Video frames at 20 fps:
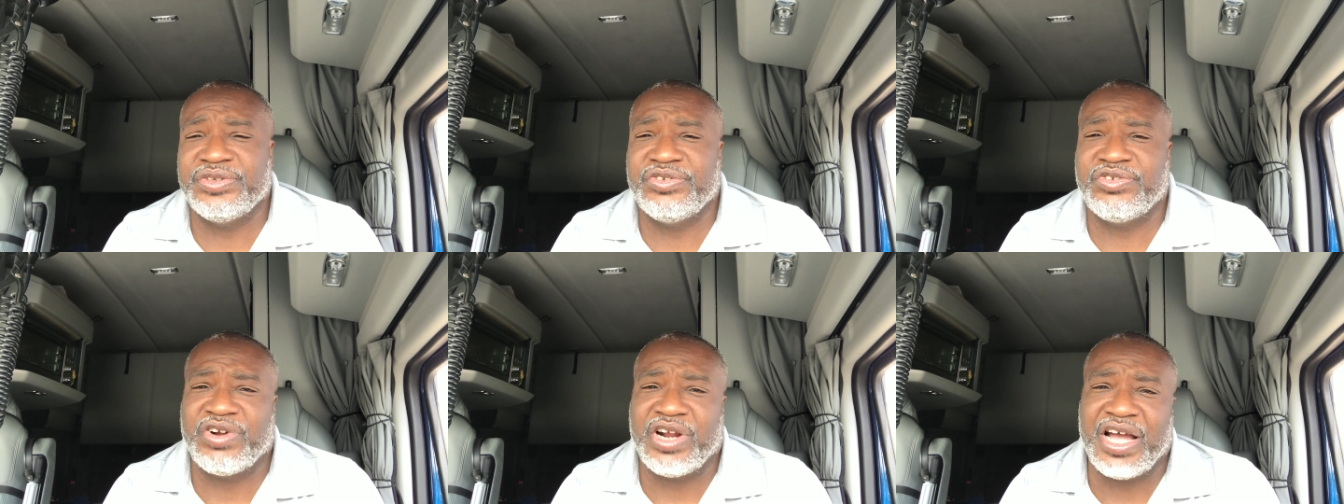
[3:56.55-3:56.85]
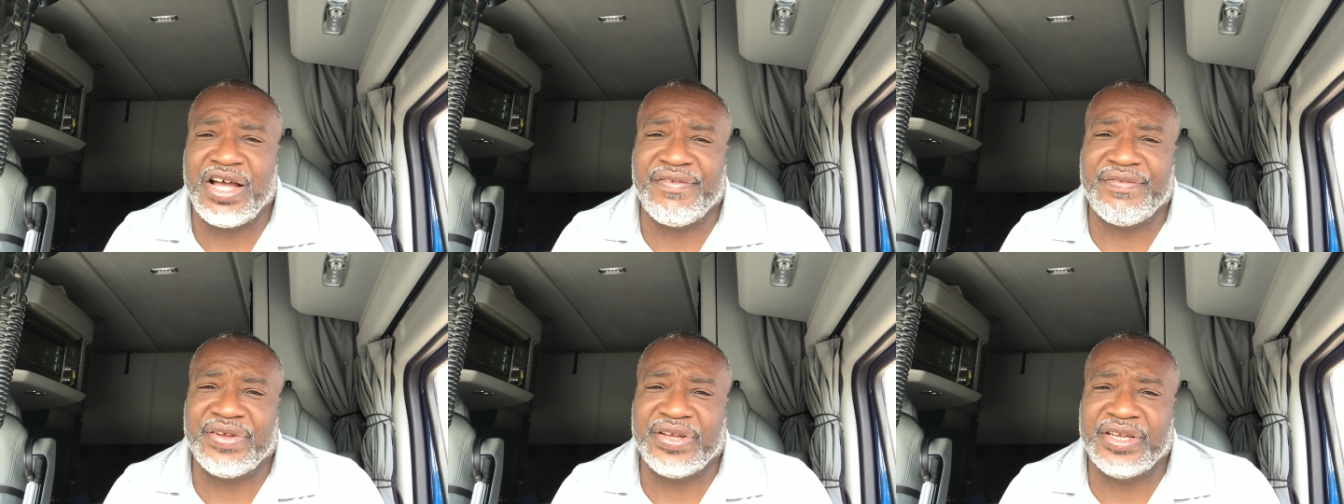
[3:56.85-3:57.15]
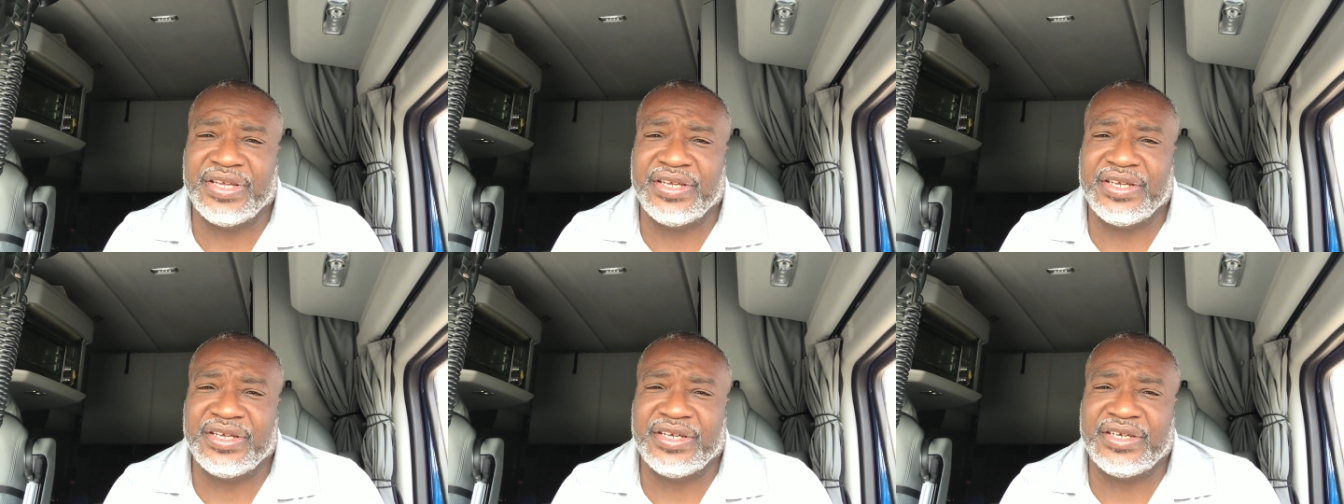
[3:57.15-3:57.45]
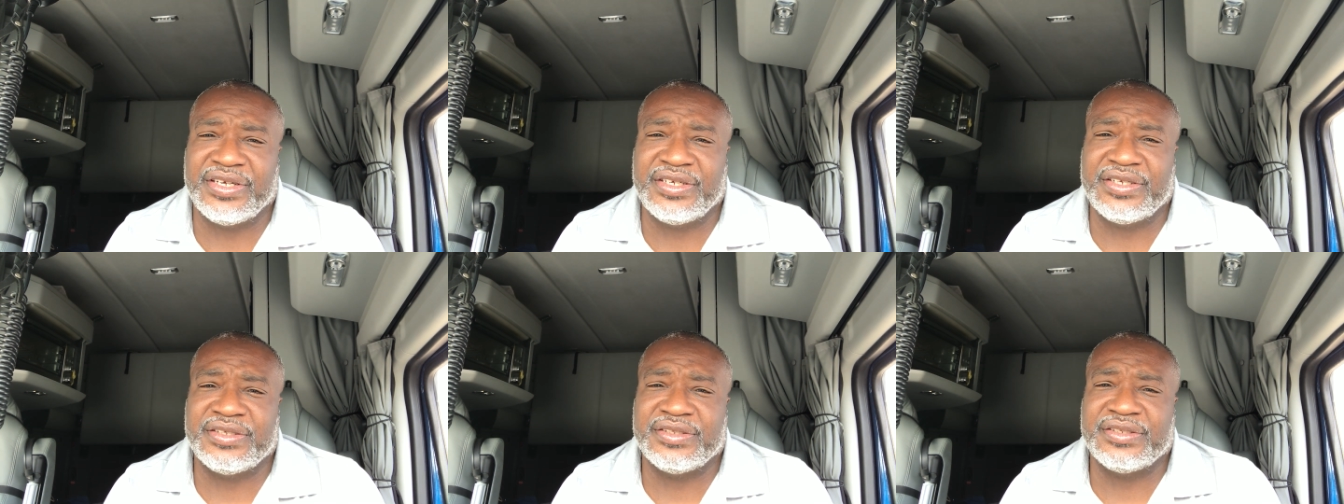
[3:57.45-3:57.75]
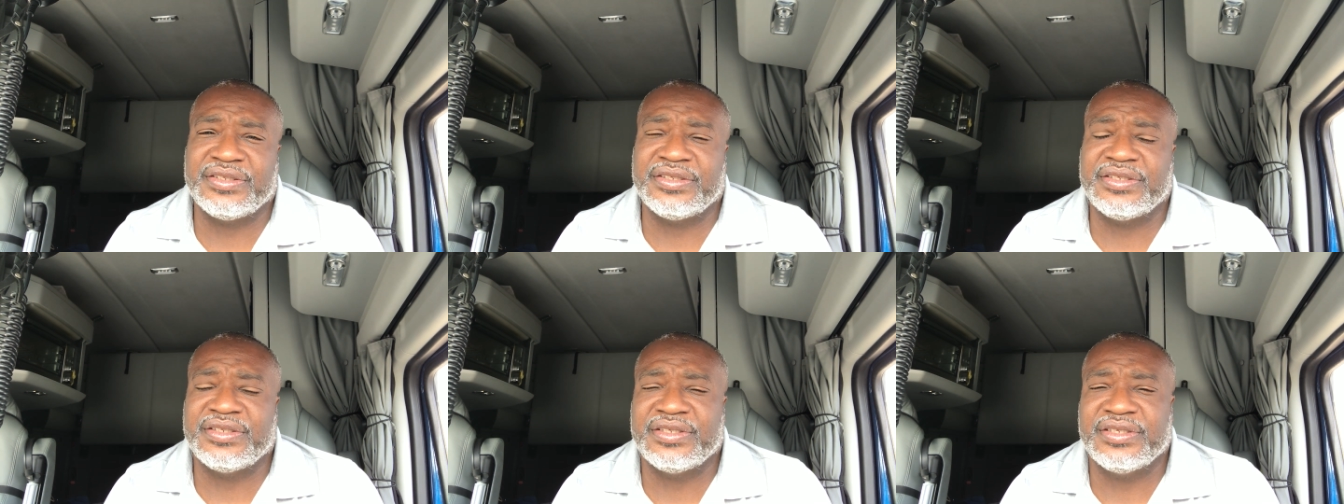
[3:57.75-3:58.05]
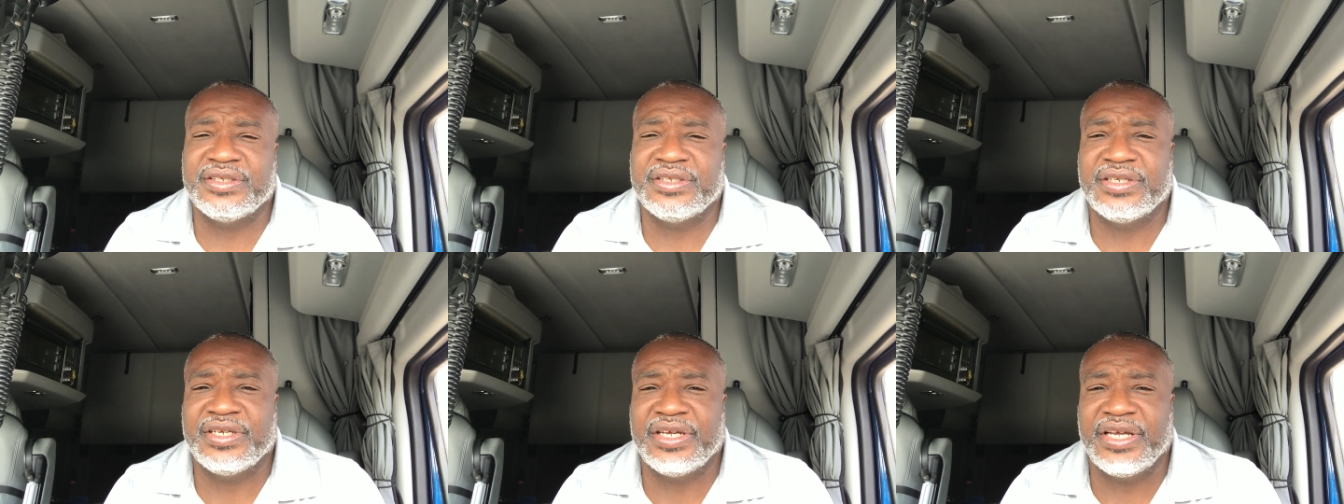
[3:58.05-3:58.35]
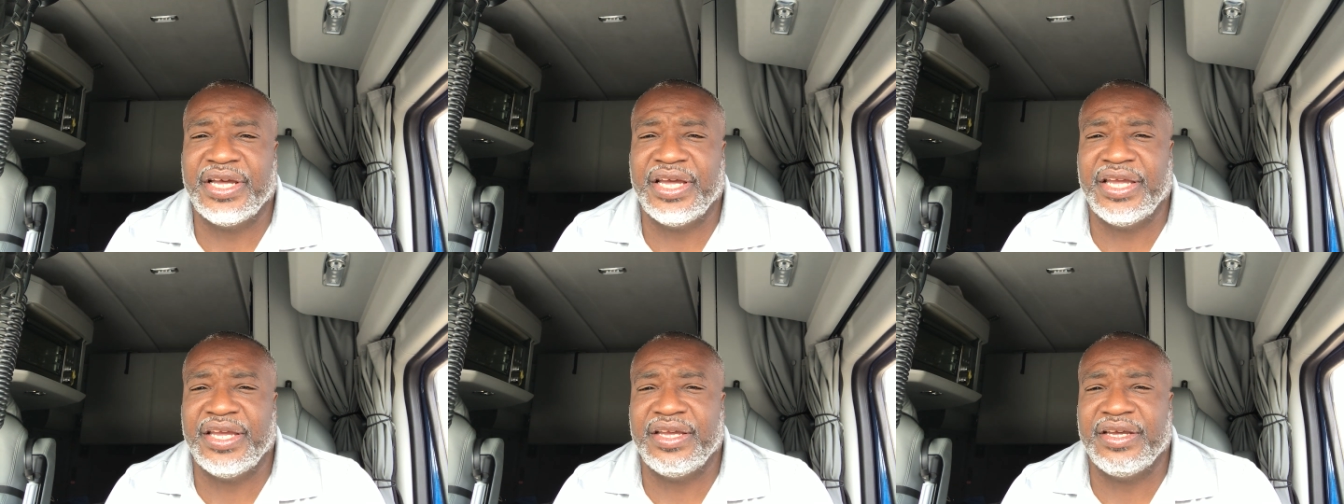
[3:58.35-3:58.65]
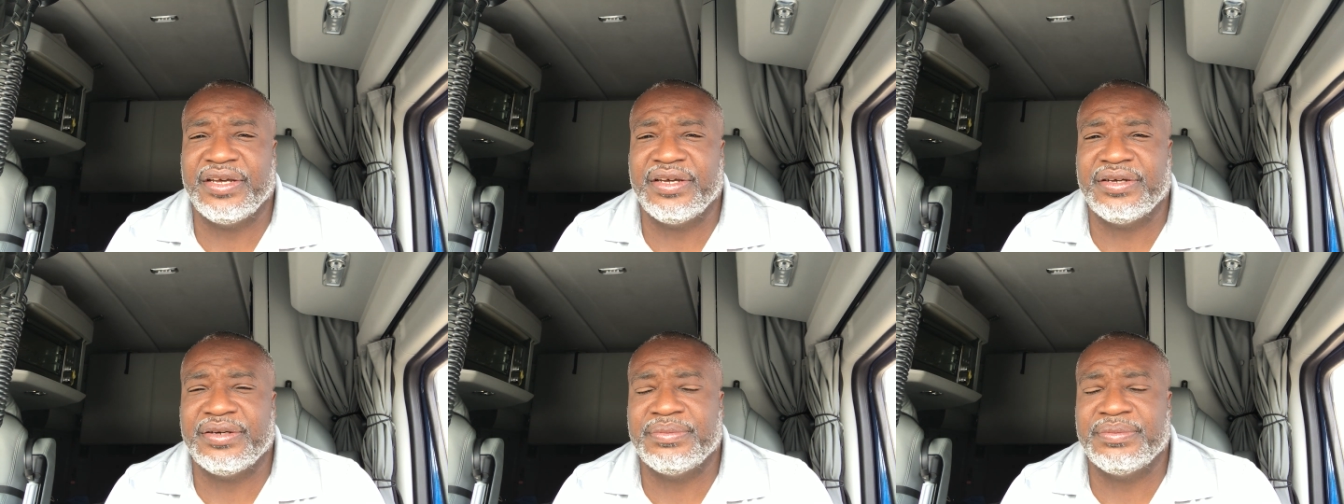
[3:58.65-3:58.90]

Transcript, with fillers: drive a